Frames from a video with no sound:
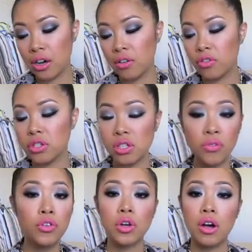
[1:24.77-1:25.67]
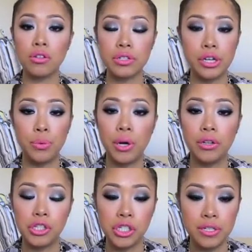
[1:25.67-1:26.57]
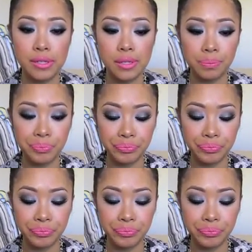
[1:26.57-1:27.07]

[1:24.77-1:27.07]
of the Sinful Colors nail polishes,